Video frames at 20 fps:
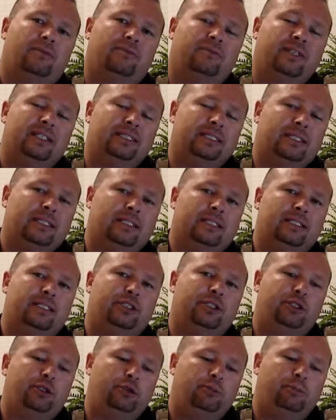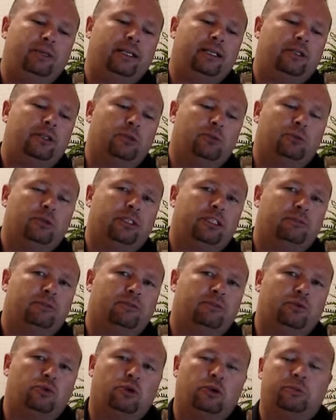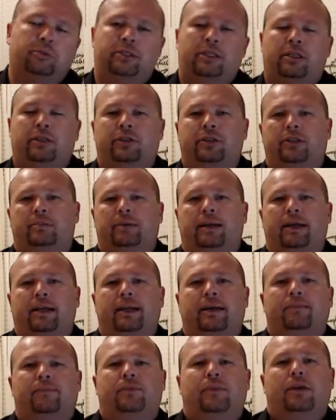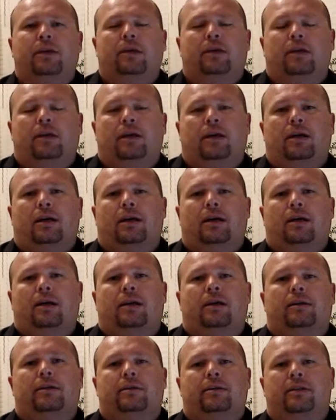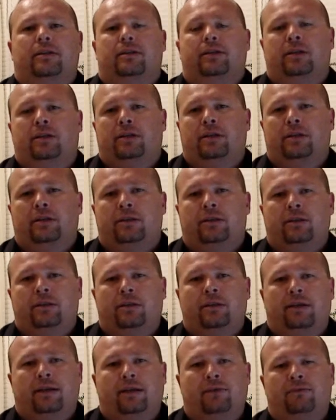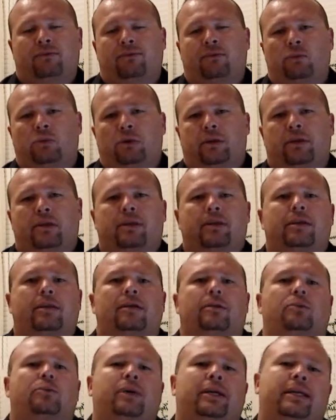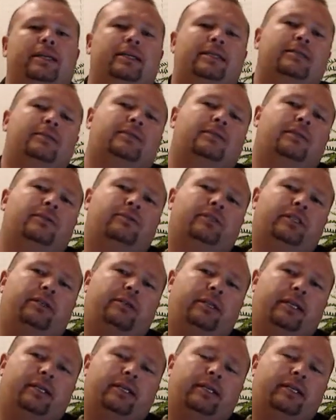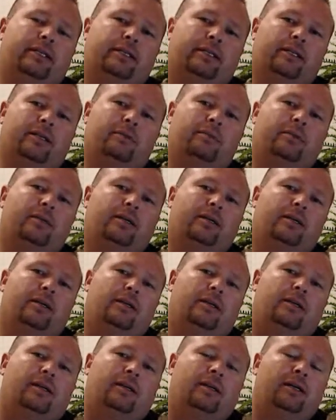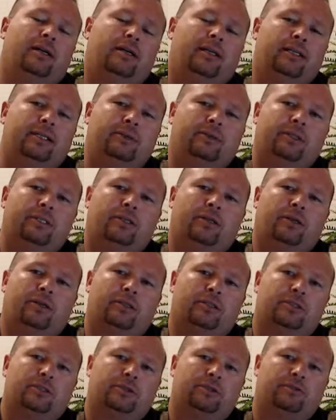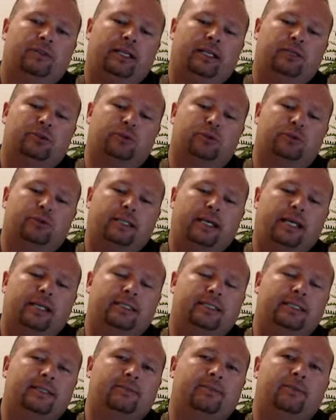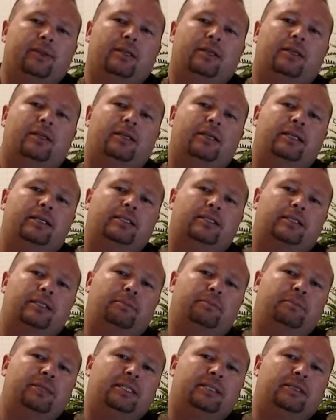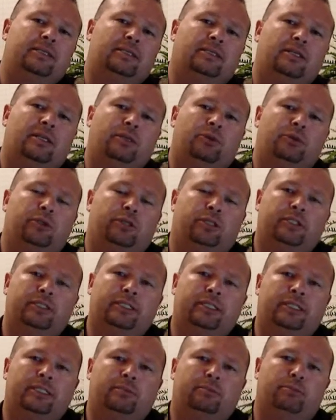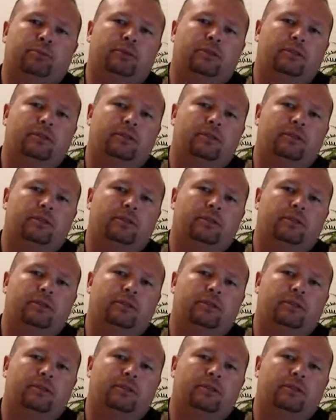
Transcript: physically, you being the one that performed to earn the money. The third and fourth ways of generating income in regards to a financial strategy is the business ownership